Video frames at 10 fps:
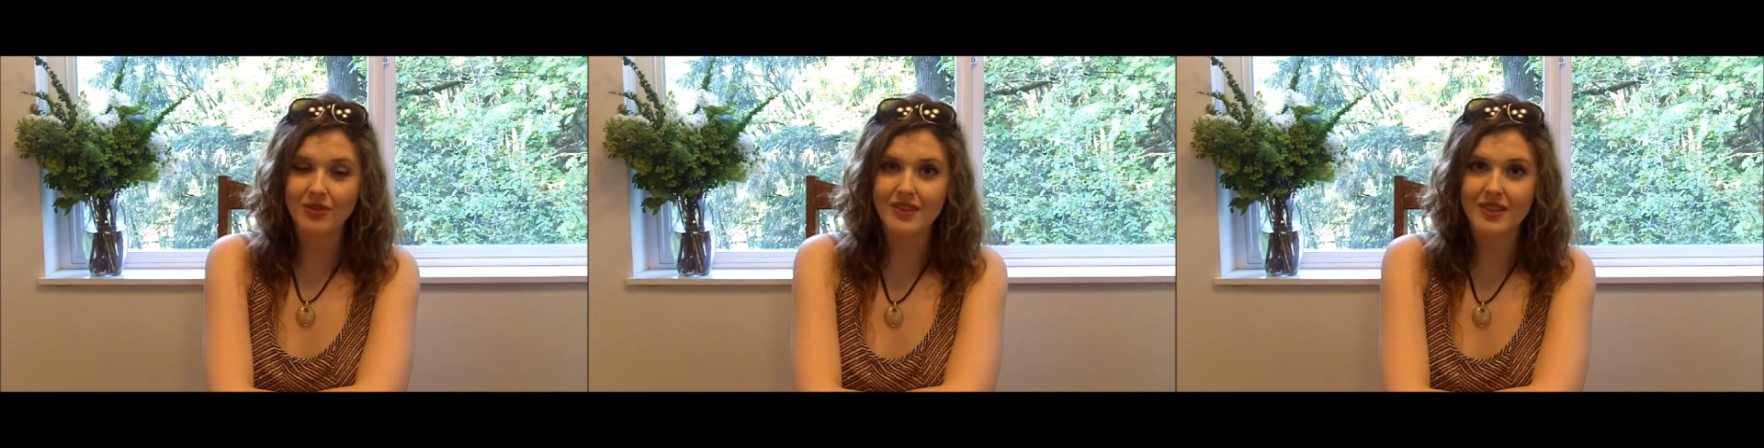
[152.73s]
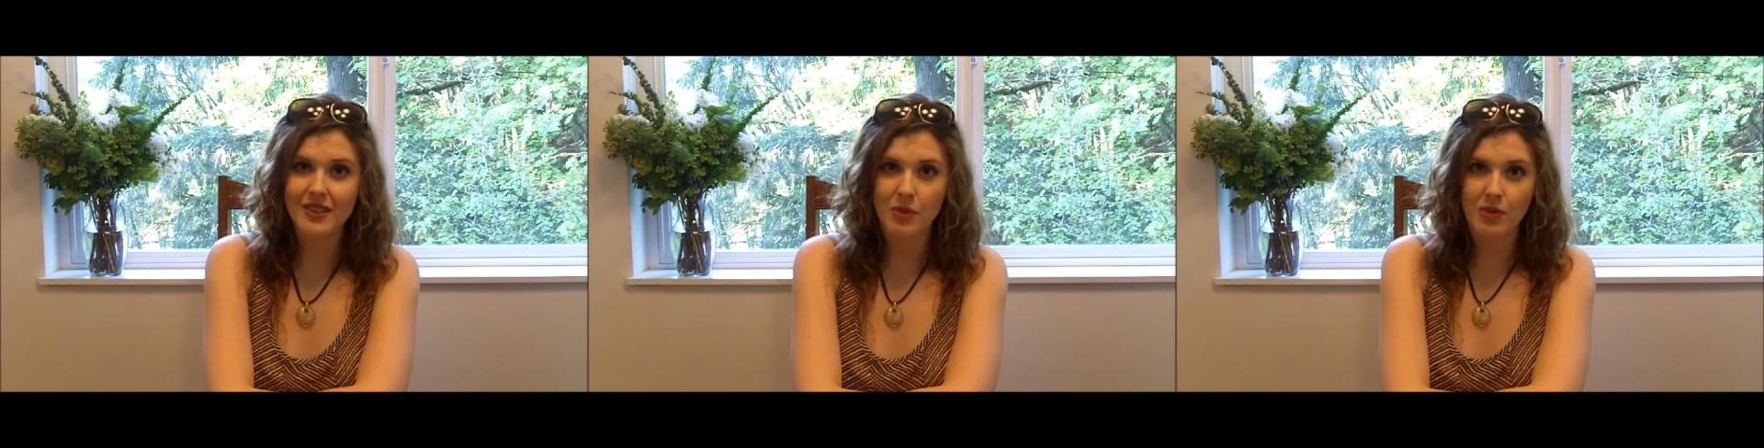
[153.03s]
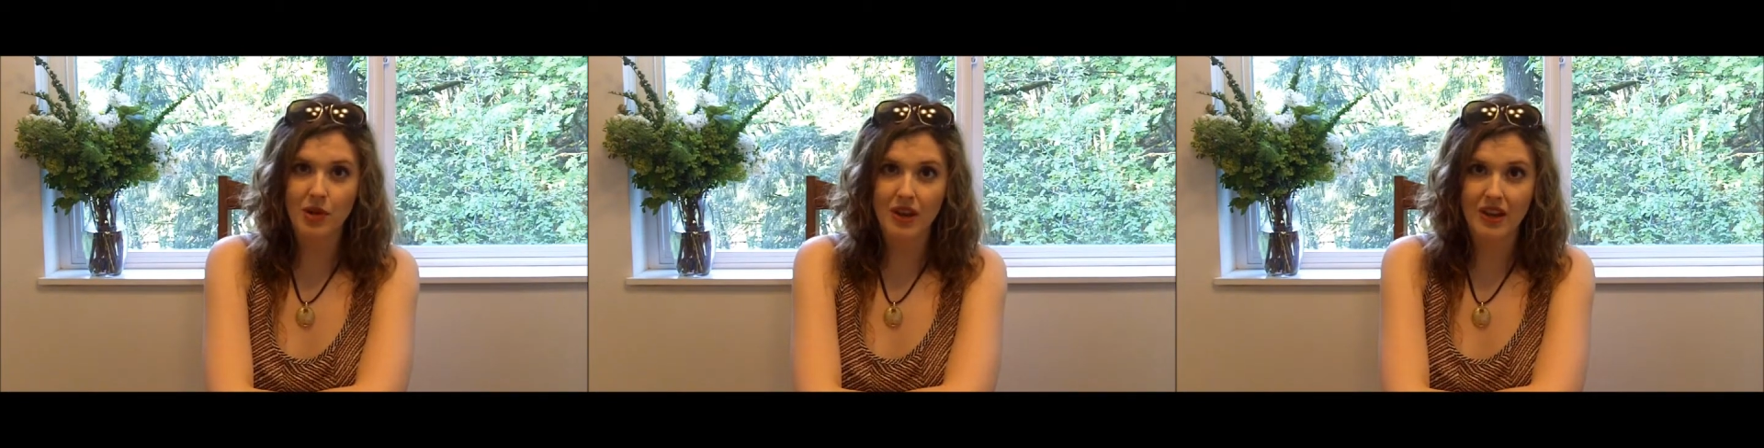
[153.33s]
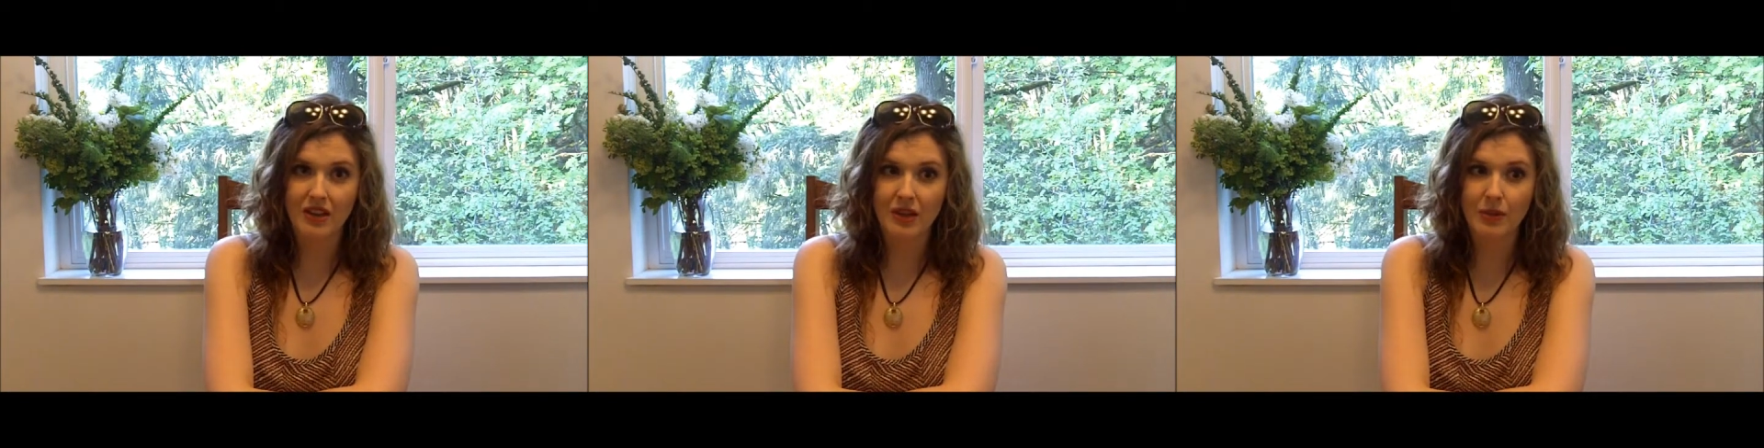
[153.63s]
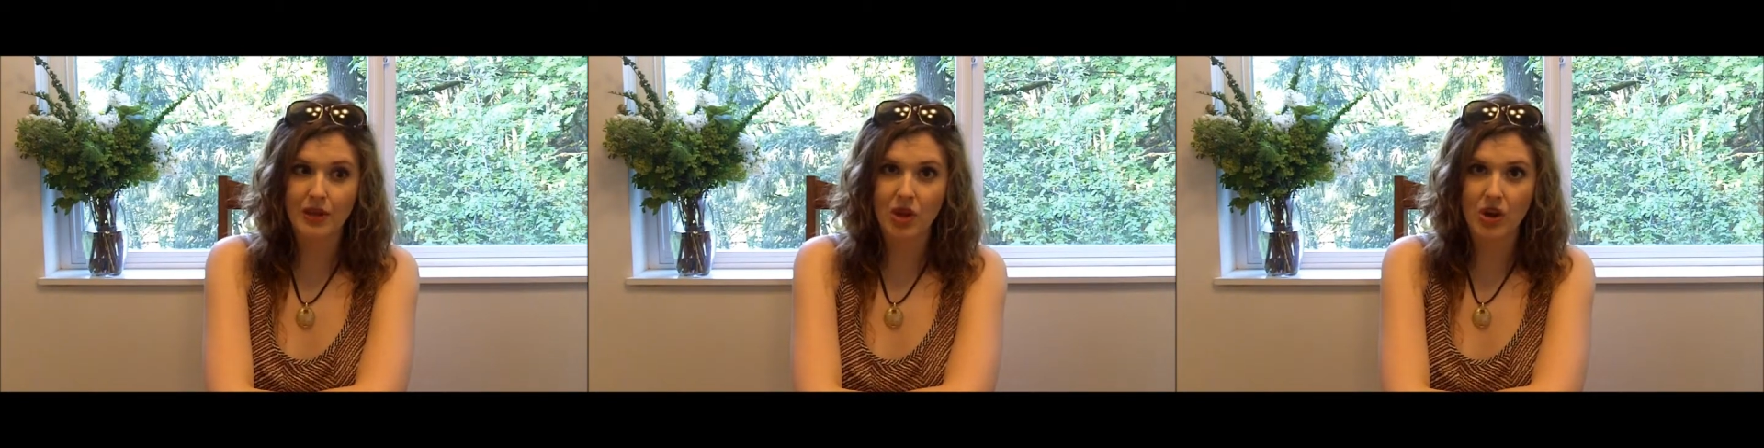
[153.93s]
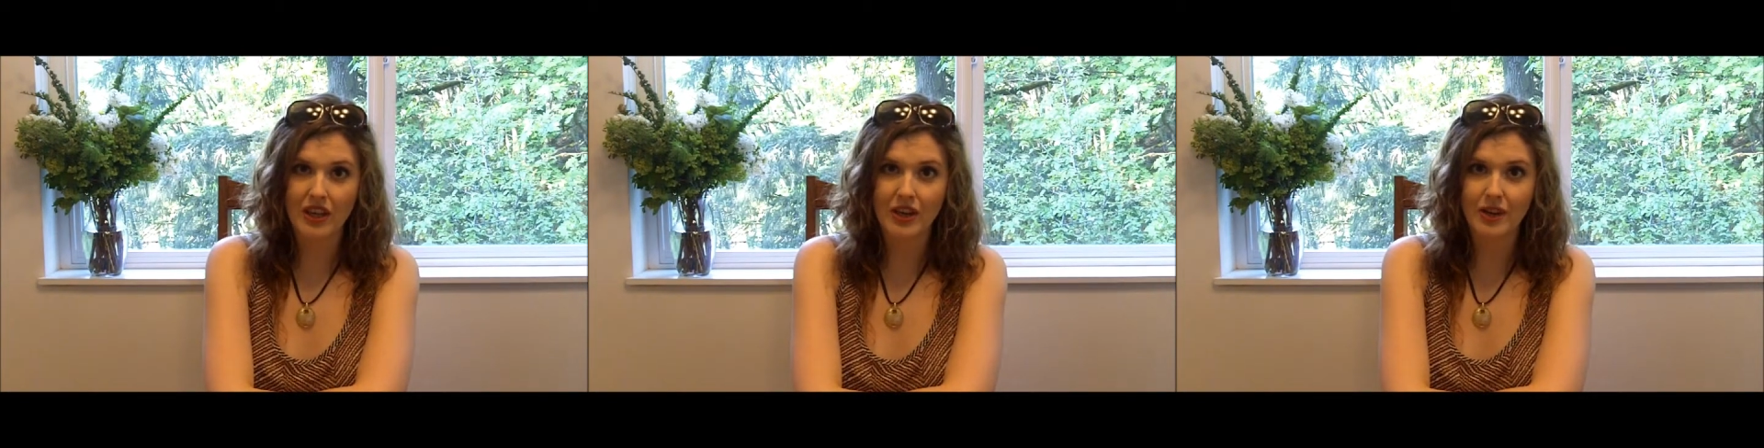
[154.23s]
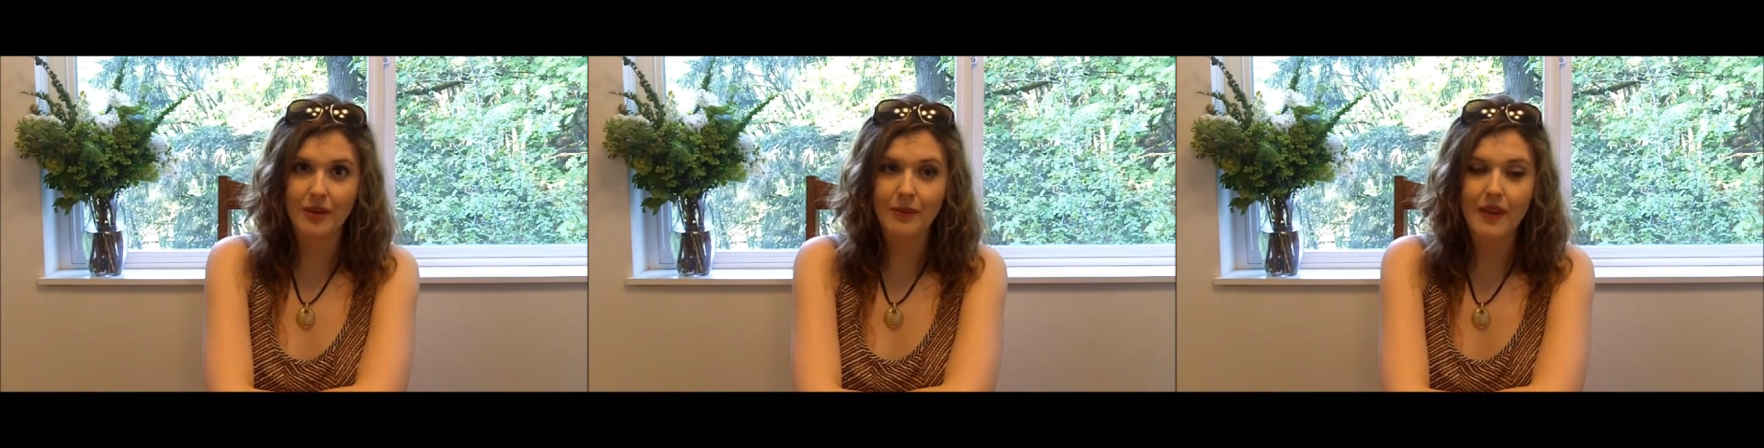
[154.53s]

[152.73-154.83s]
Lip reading: since I'm getting a little bit long here.